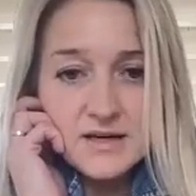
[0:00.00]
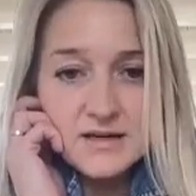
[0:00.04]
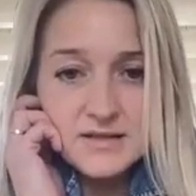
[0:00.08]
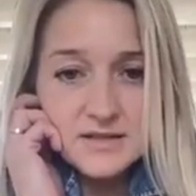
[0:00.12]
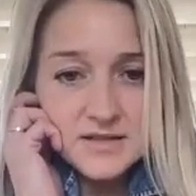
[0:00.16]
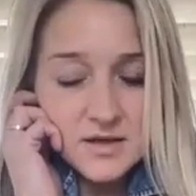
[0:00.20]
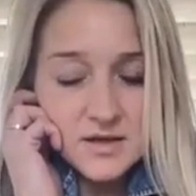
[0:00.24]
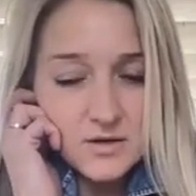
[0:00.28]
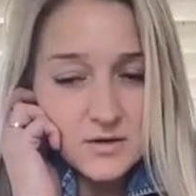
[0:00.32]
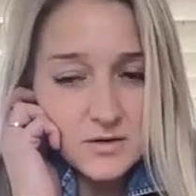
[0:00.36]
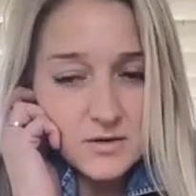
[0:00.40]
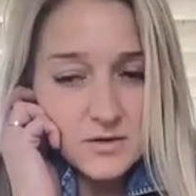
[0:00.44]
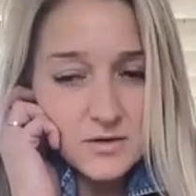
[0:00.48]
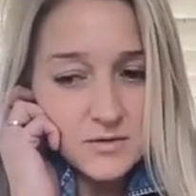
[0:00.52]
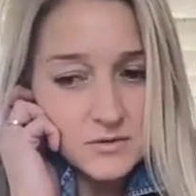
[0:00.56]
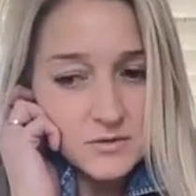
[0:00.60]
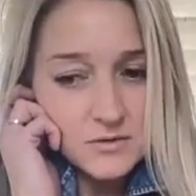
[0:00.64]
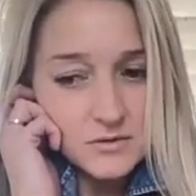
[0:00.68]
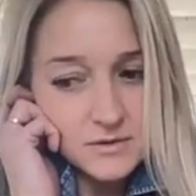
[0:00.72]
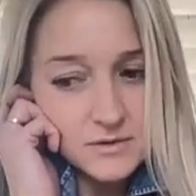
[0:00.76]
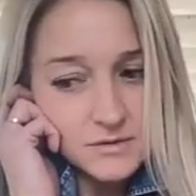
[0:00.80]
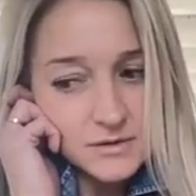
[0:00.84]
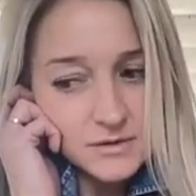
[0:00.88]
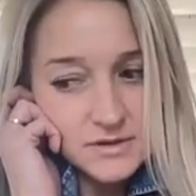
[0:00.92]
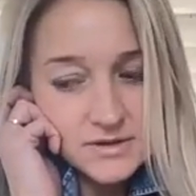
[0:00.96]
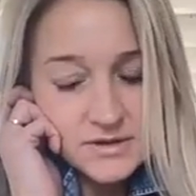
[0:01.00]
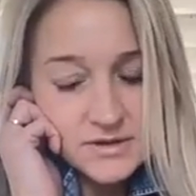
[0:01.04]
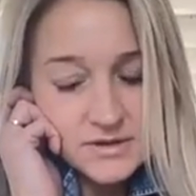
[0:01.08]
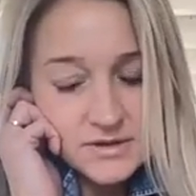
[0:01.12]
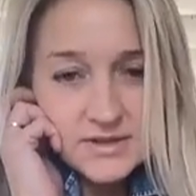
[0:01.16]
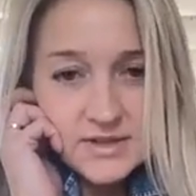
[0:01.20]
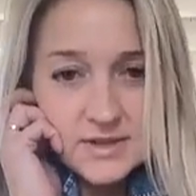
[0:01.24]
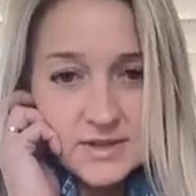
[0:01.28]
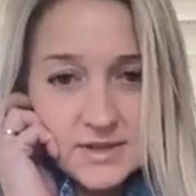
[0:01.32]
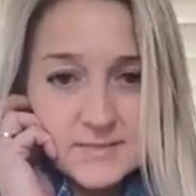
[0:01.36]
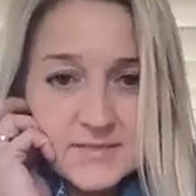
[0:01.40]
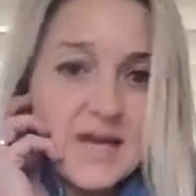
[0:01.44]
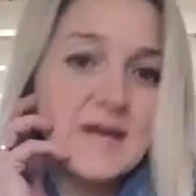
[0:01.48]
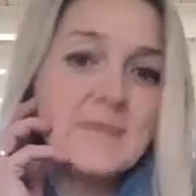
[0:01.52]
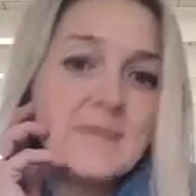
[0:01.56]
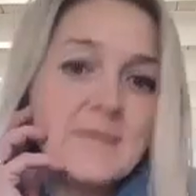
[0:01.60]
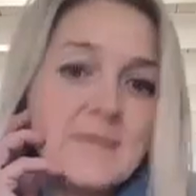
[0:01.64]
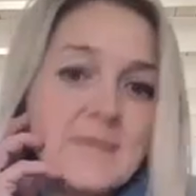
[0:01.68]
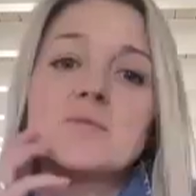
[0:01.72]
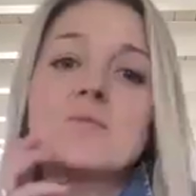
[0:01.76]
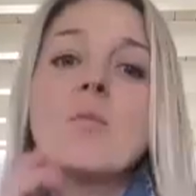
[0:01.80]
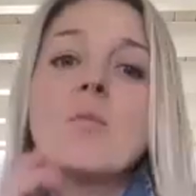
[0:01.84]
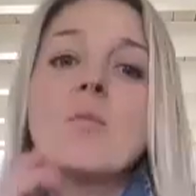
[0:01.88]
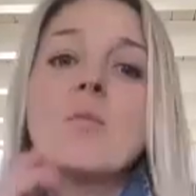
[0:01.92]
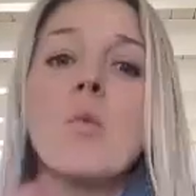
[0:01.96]
So sometimes
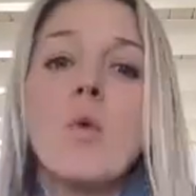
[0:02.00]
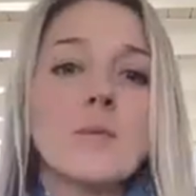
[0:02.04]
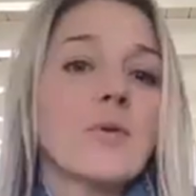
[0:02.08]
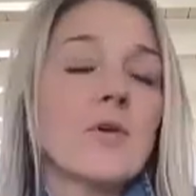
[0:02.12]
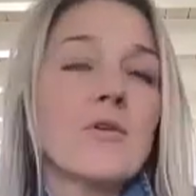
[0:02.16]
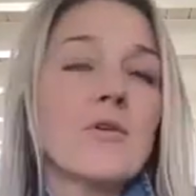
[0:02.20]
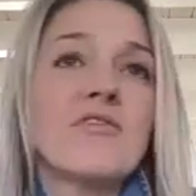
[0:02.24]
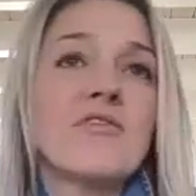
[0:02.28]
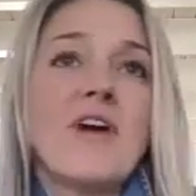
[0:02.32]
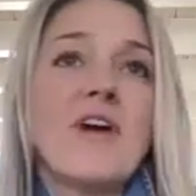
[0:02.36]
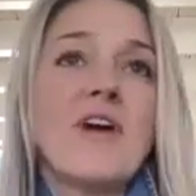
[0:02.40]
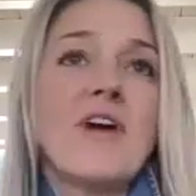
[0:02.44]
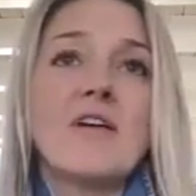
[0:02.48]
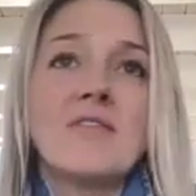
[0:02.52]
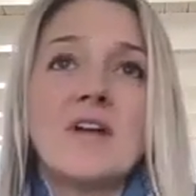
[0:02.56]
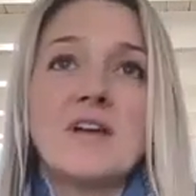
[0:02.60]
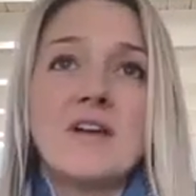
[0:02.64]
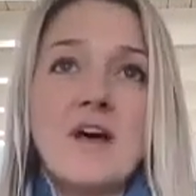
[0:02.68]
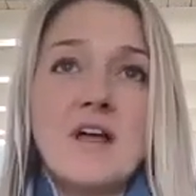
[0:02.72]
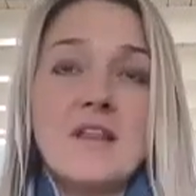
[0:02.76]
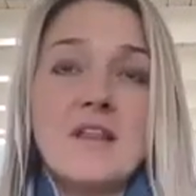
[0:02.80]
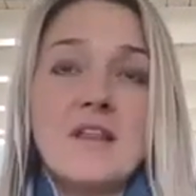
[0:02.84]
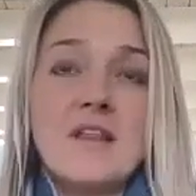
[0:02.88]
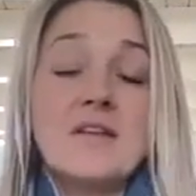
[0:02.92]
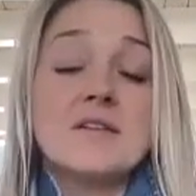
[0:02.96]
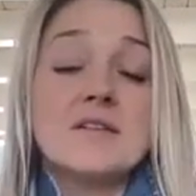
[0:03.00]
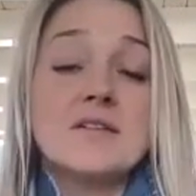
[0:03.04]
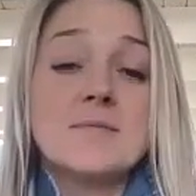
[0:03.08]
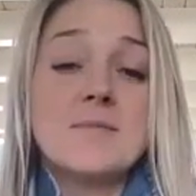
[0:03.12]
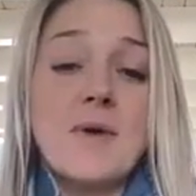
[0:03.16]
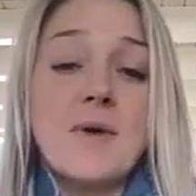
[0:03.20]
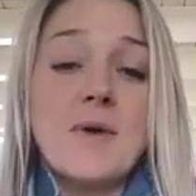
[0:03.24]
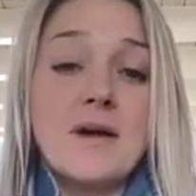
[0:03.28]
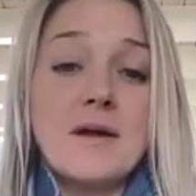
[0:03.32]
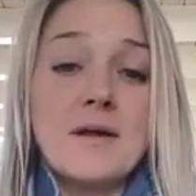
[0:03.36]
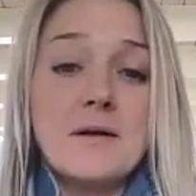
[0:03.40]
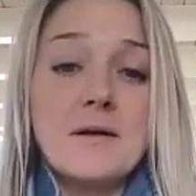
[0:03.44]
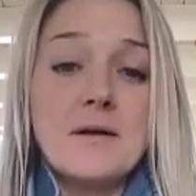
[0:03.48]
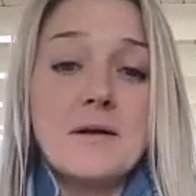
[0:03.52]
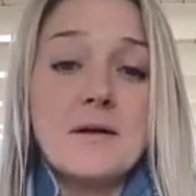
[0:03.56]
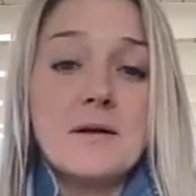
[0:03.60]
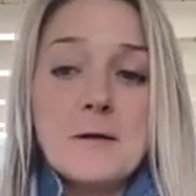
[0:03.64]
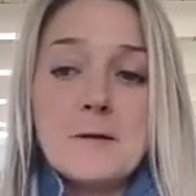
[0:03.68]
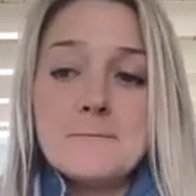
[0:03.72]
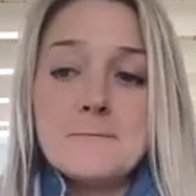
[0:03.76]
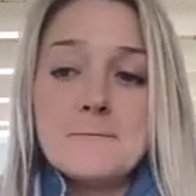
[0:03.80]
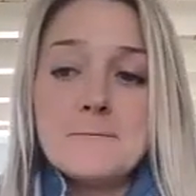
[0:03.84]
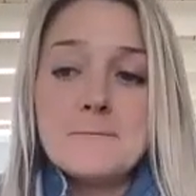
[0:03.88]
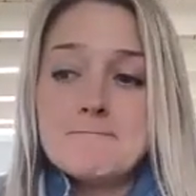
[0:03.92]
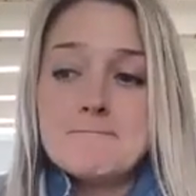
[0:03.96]
more profound than others, but
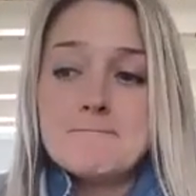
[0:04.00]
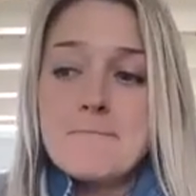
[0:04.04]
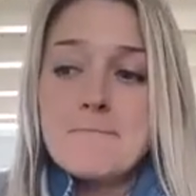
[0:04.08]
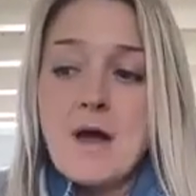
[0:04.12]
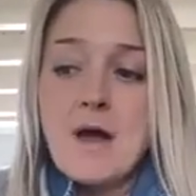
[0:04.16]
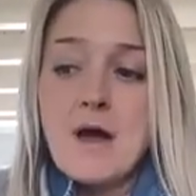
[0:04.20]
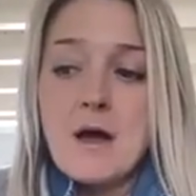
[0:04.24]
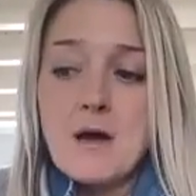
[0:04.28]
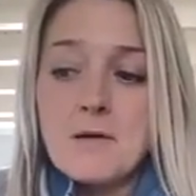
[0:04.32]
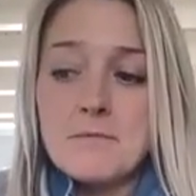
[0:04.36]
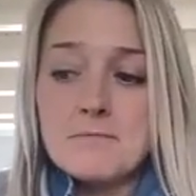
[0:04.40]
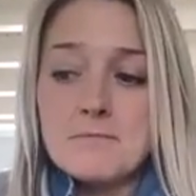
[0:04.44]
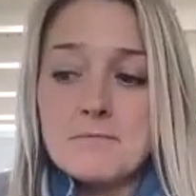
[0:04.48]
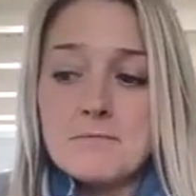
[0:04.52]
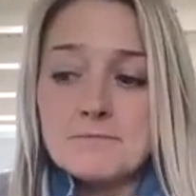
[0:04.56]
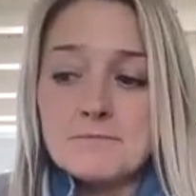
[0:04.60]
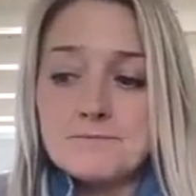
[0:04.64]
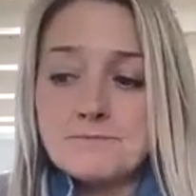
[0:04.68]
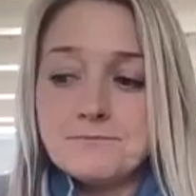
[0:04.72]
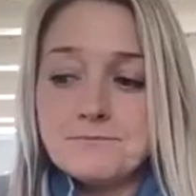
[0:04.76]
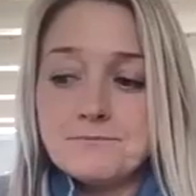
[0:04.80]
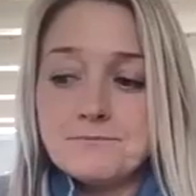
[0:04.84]
um,